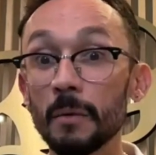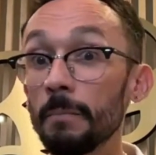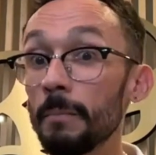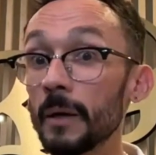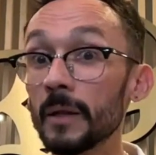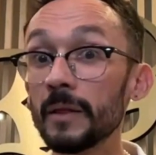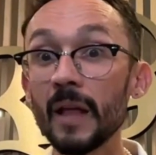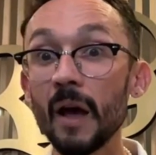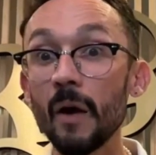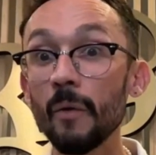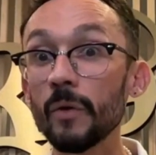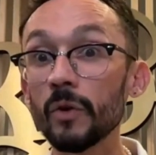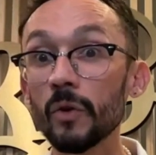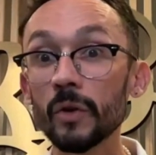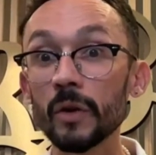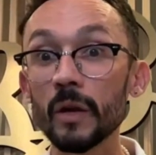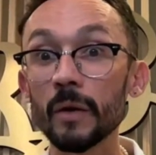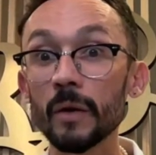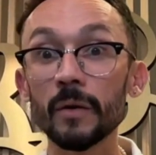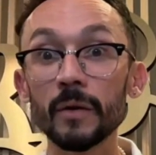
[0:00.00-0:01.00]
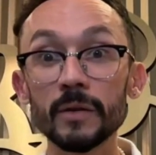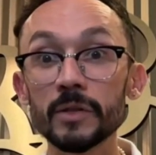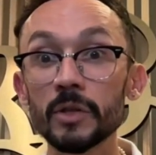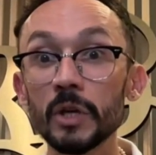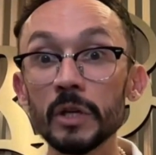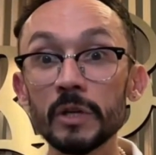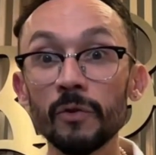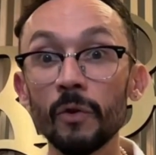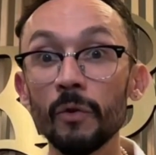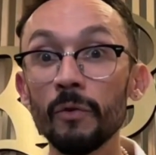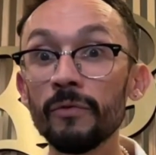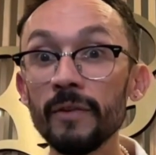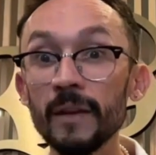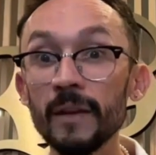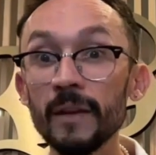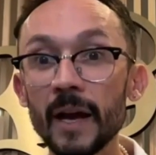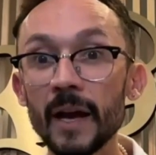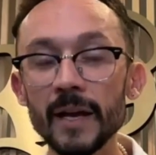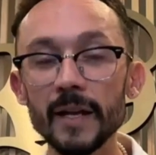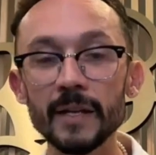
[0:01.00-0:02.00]
But now we're gonna search for
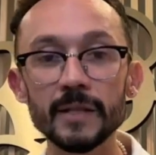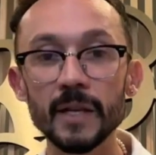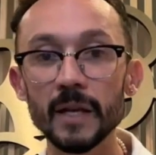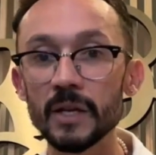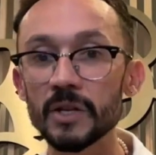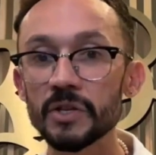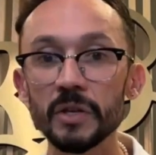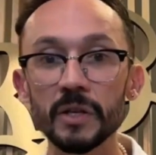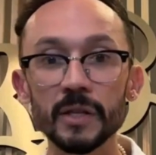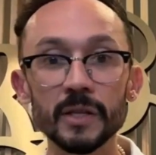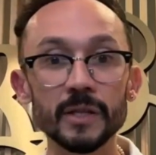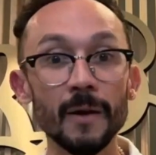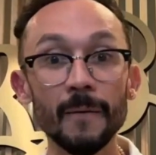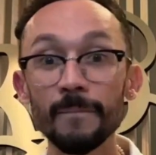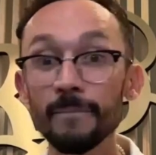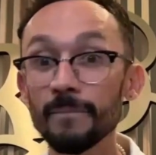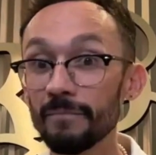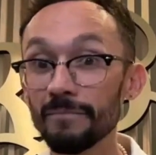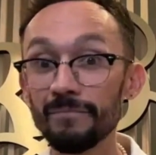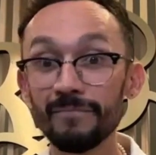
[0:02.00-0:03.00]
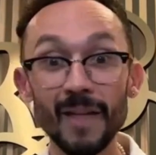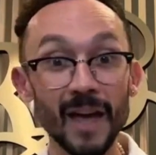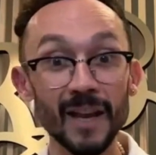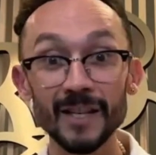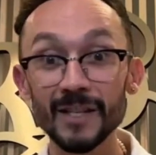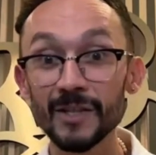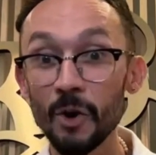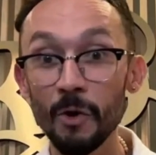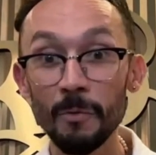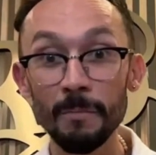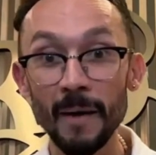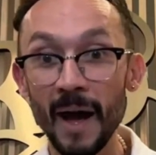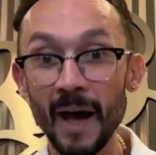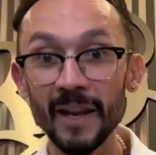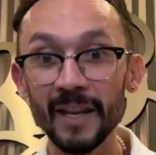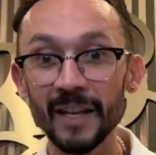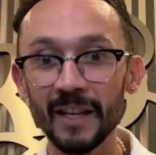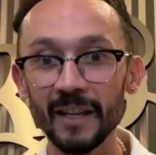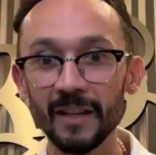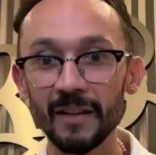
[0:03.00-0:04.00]
V-Light extensions. There is
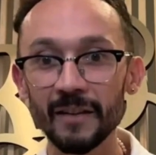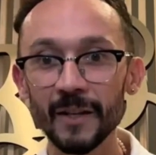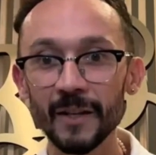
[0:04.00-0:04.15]
nobody.